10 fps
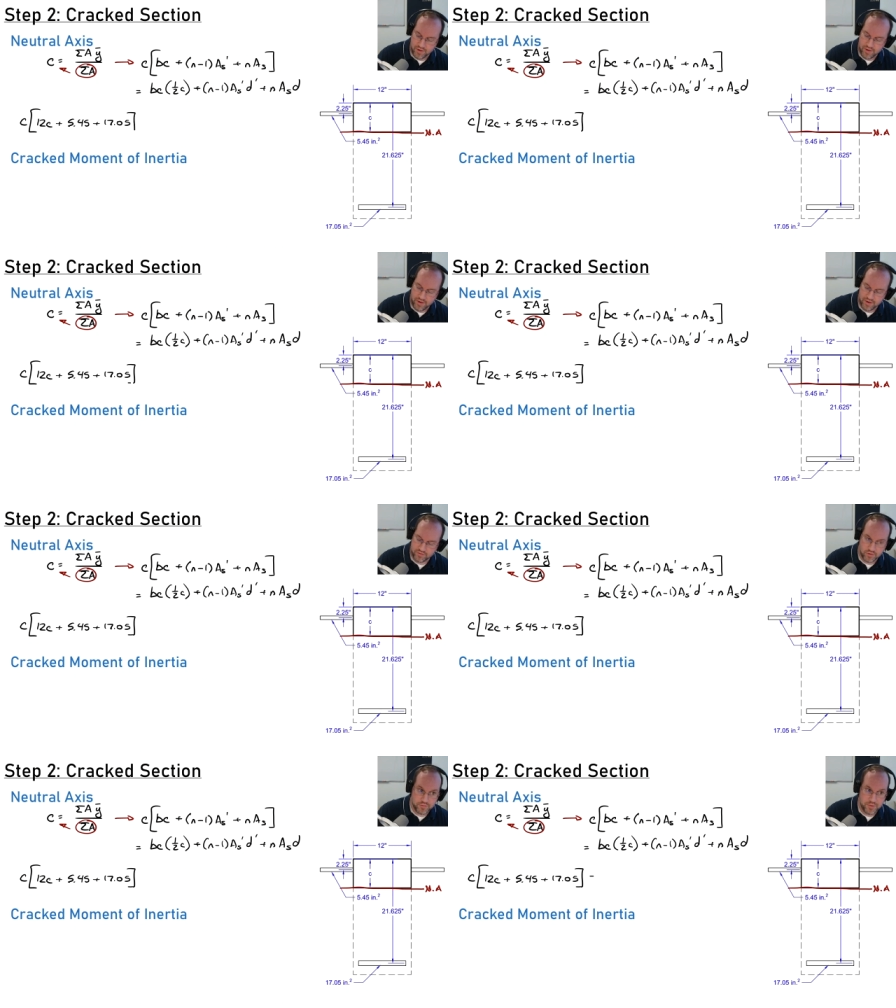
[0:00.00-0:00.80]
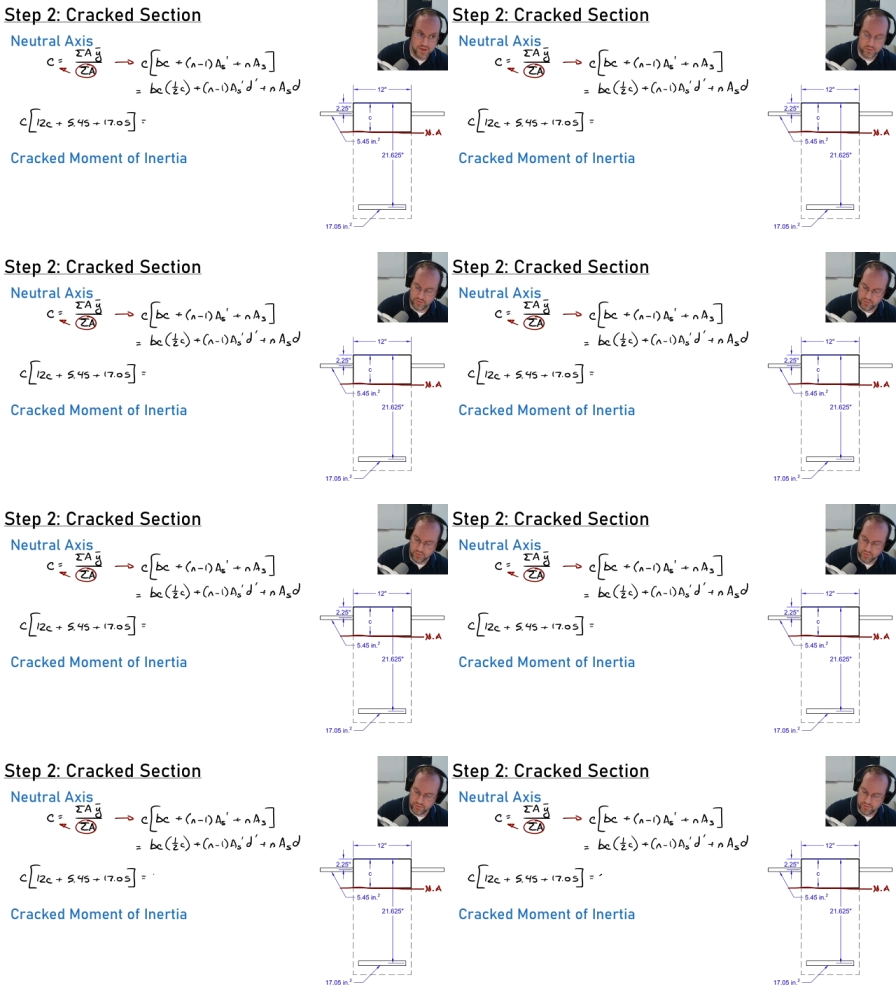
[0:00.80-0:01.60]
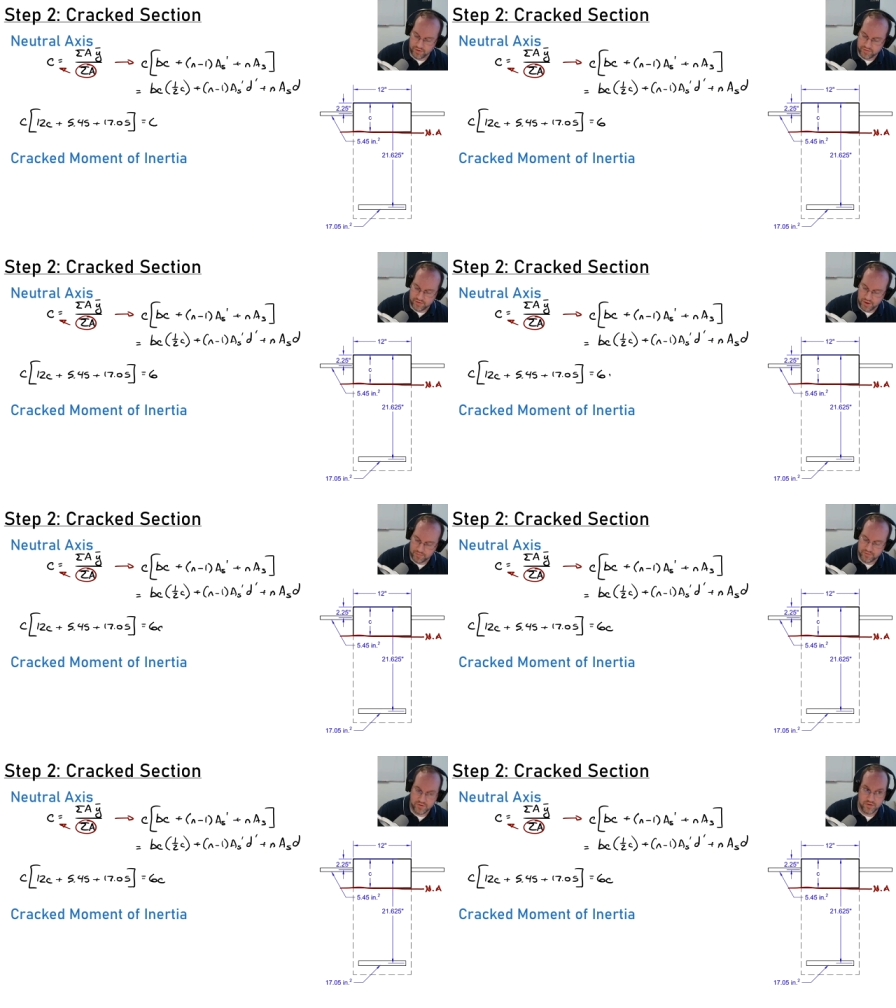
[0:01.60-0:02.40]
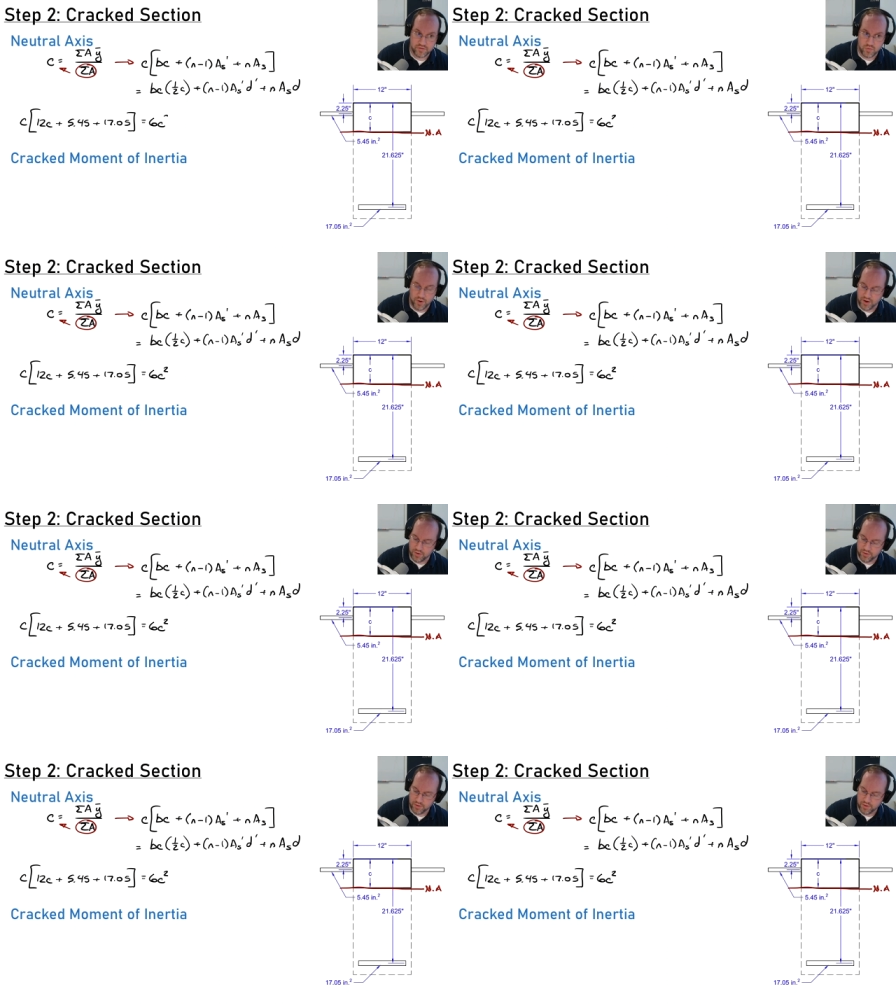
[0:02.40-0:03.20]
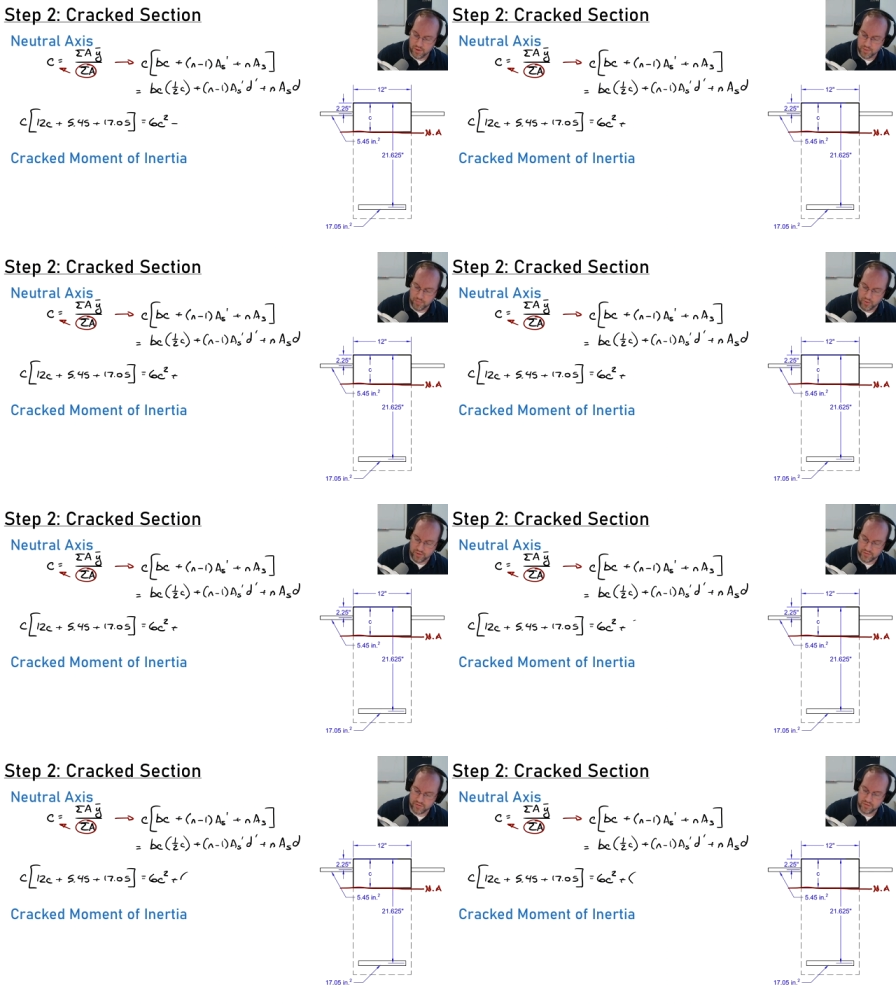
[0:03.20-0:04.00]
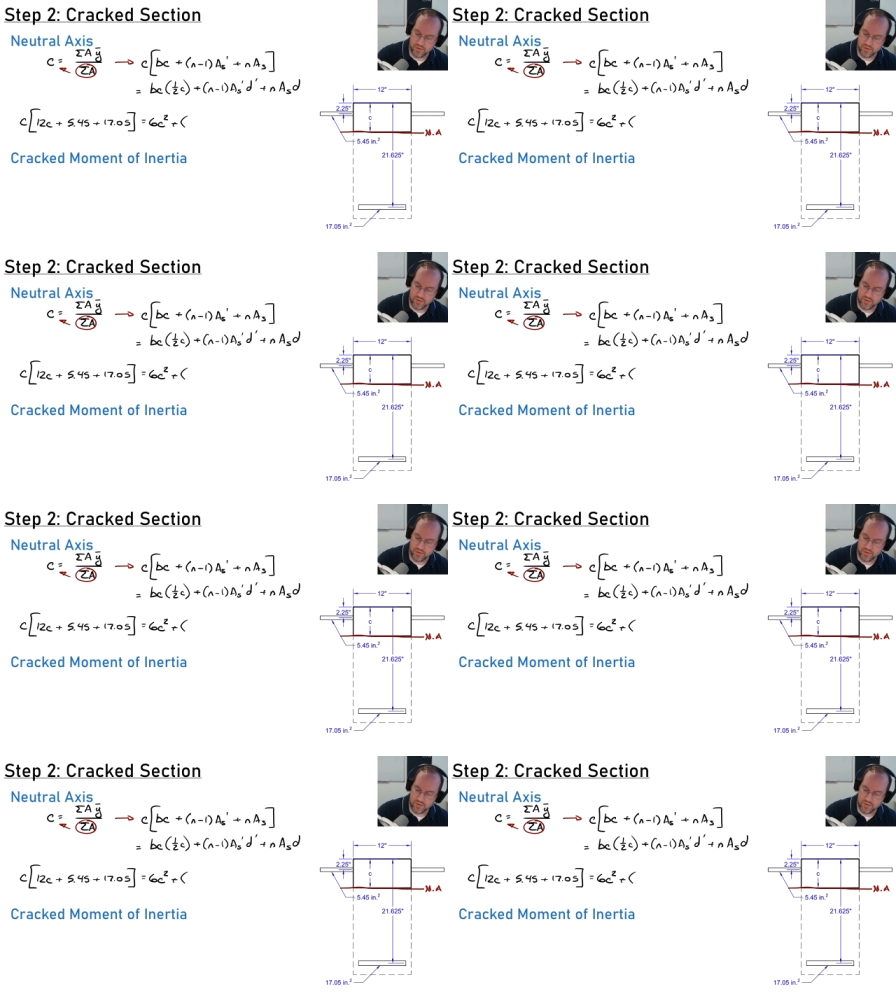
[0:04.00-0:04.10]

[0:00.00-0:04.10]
is going to be equal to 6 times C squared plus